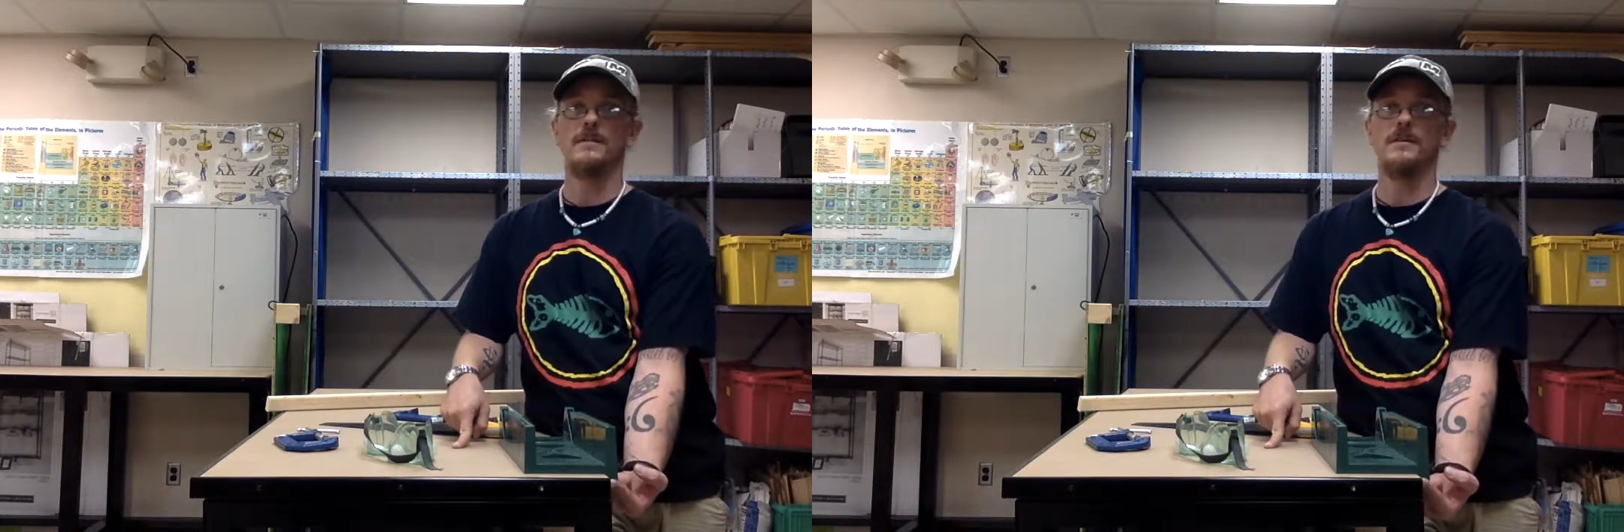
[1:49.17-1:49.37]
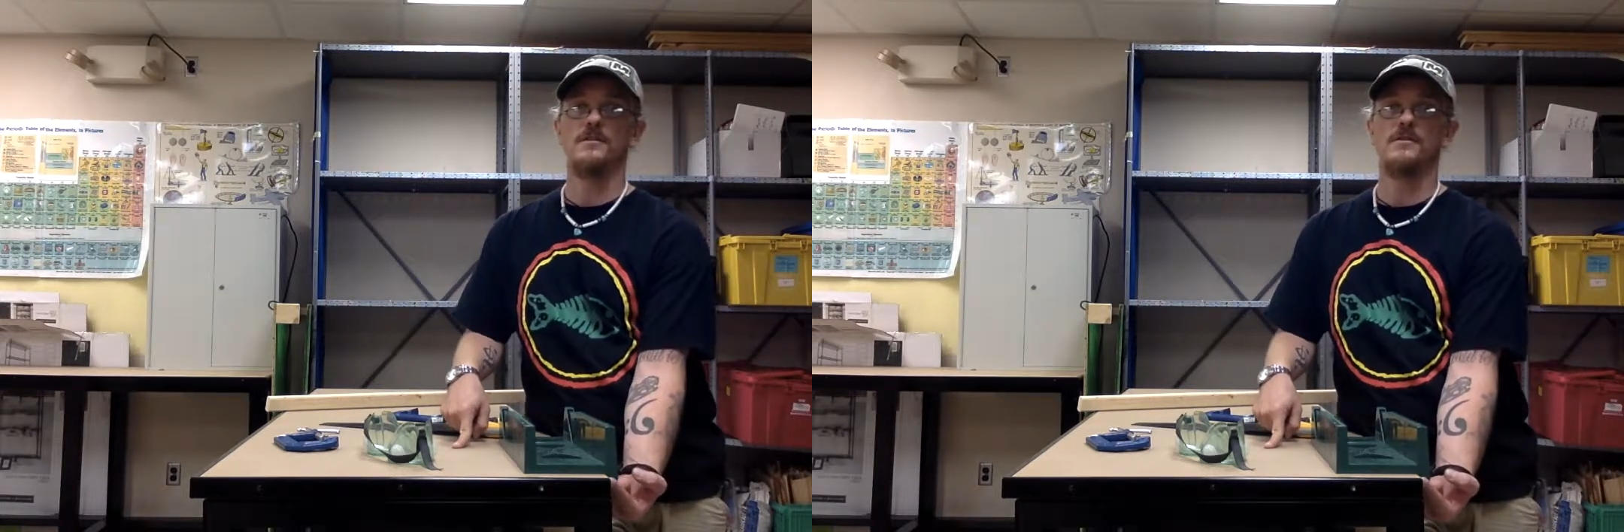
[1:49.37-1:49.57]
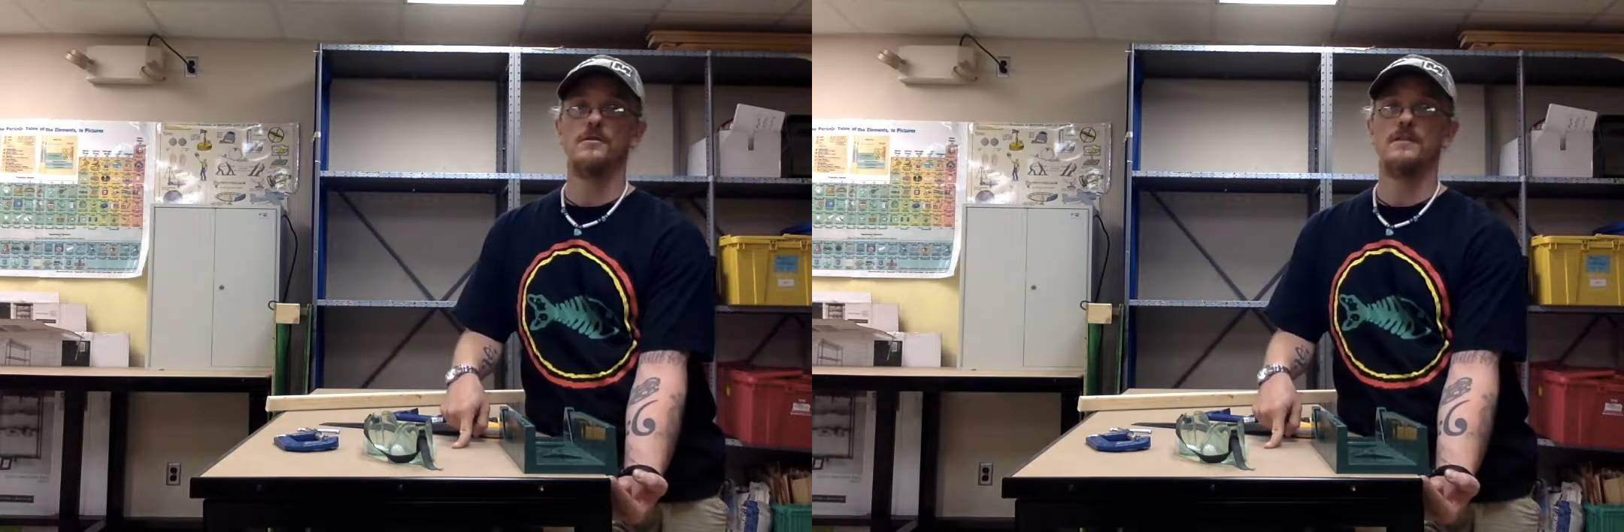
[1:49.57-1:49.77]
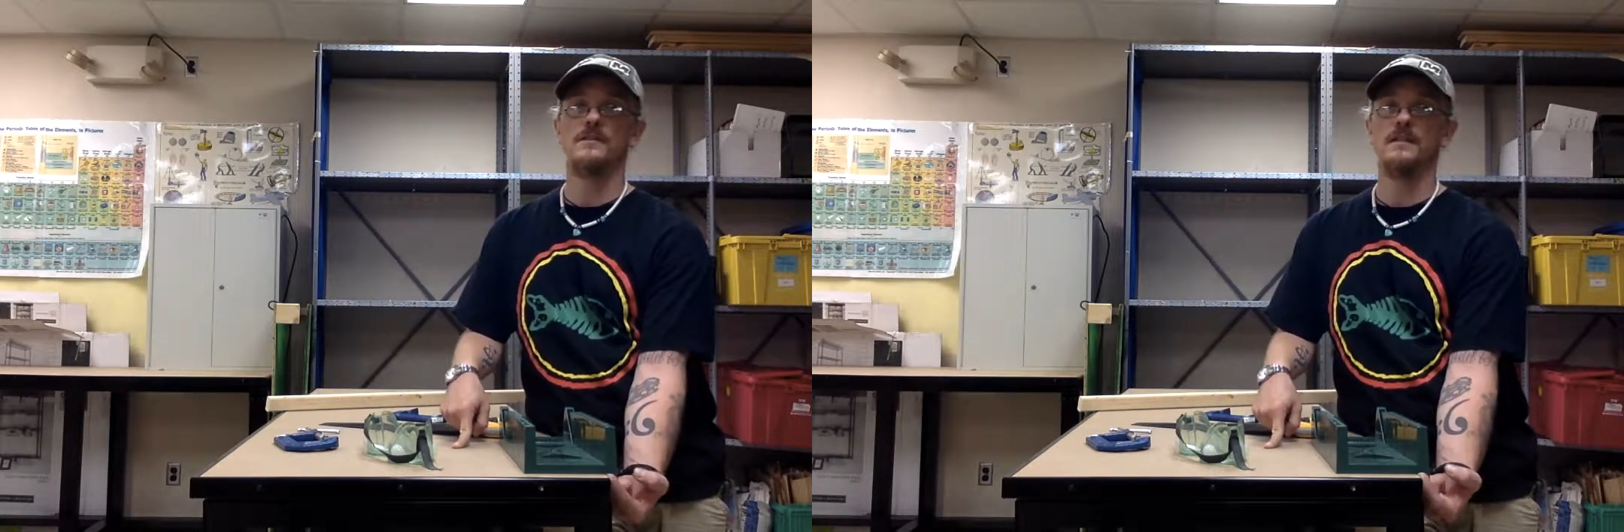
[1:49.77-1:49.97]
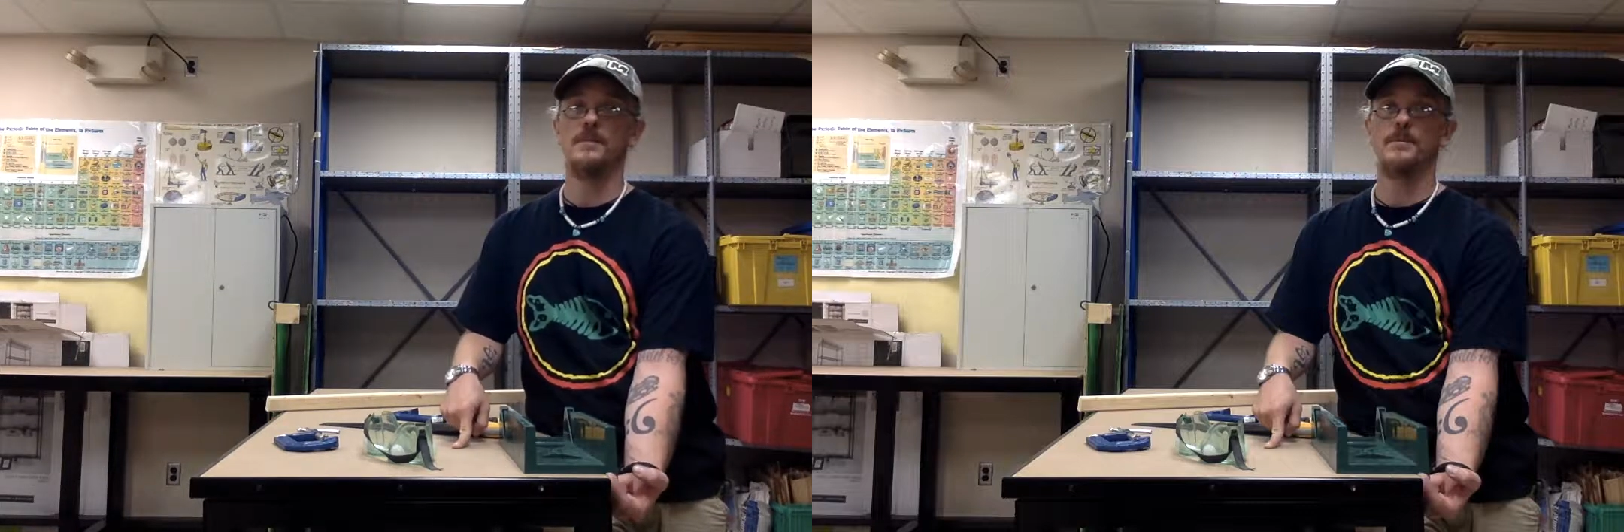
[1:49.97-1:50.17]
make sure
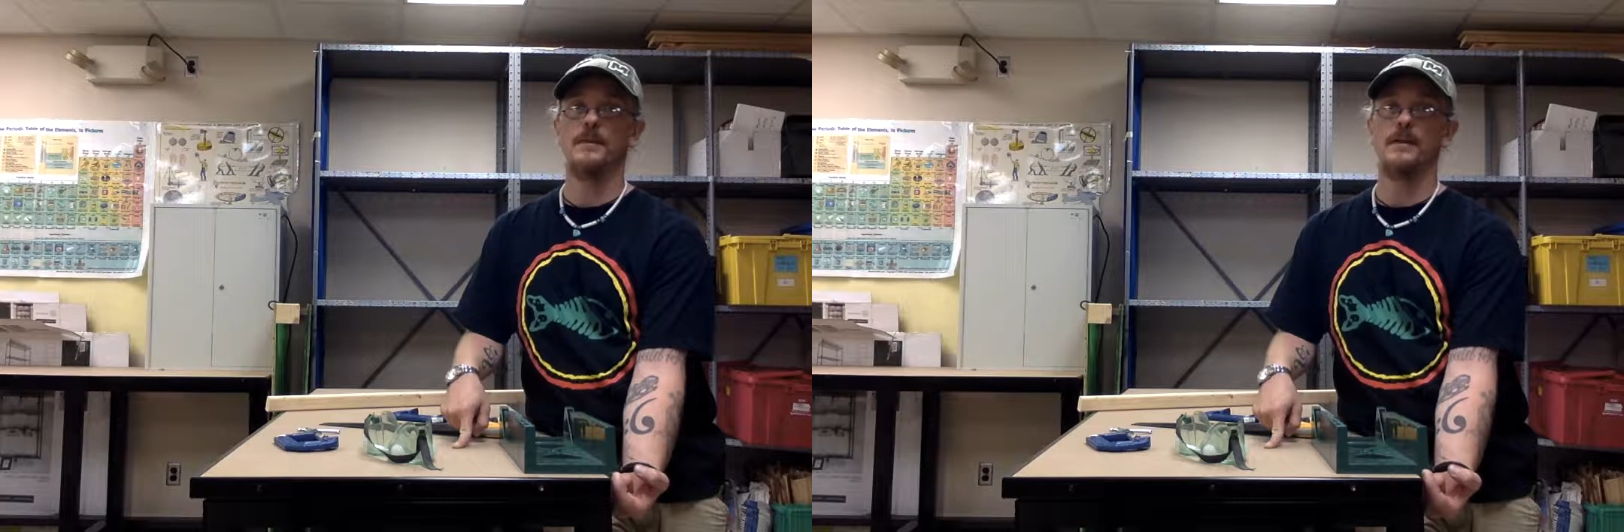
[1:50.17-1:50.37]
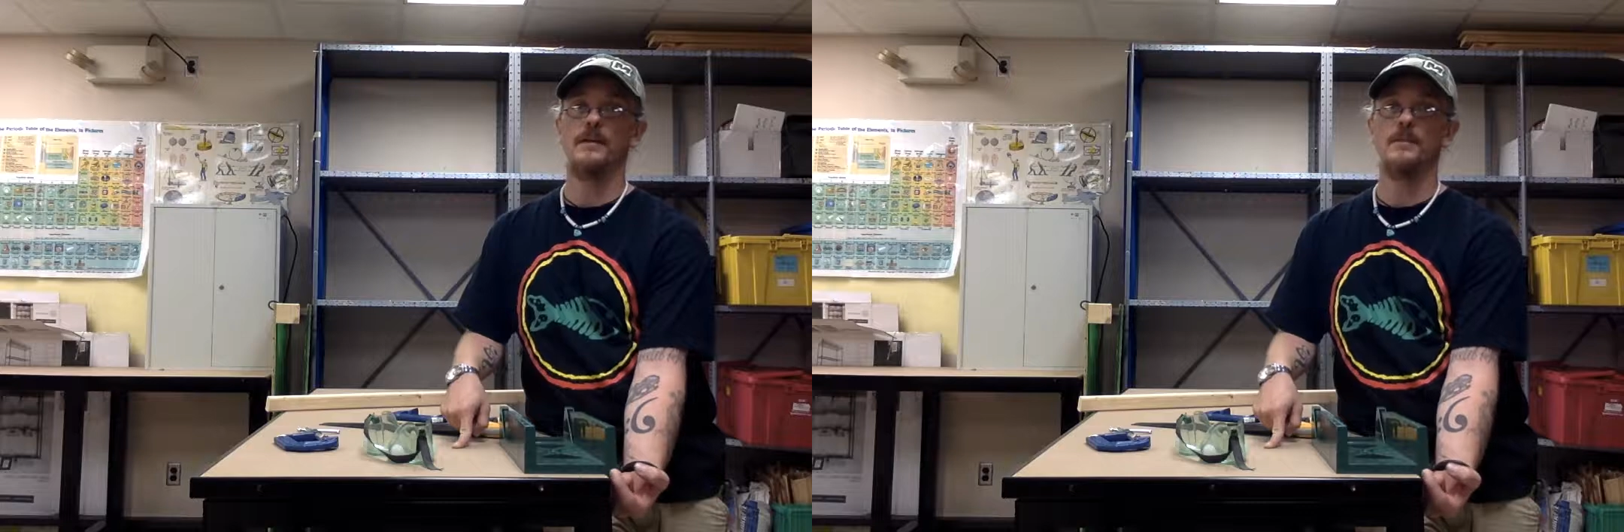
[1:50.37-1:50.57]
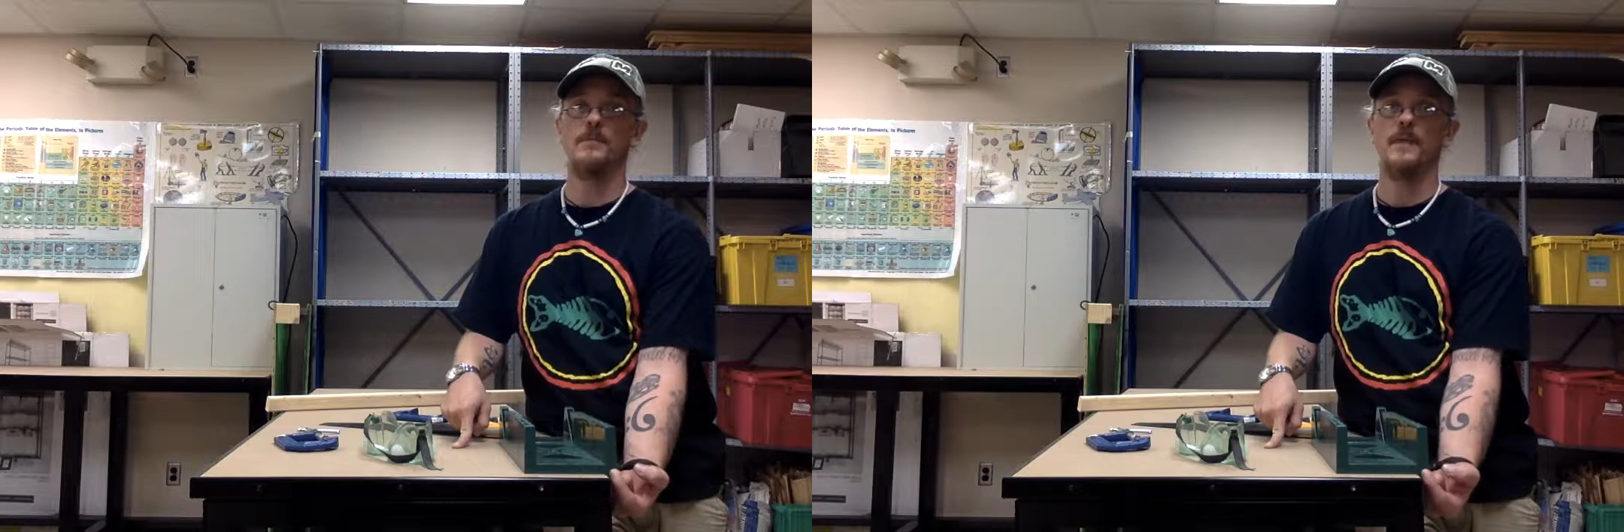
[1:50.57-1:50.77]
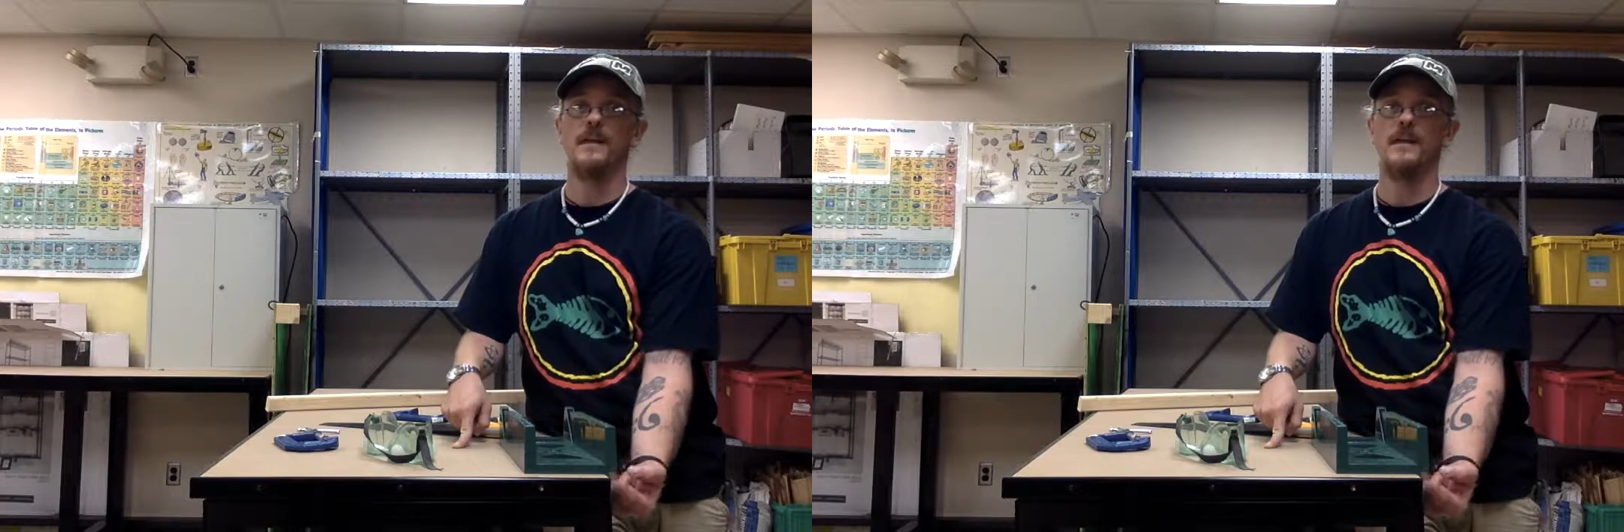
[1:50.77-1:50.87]
this lip right here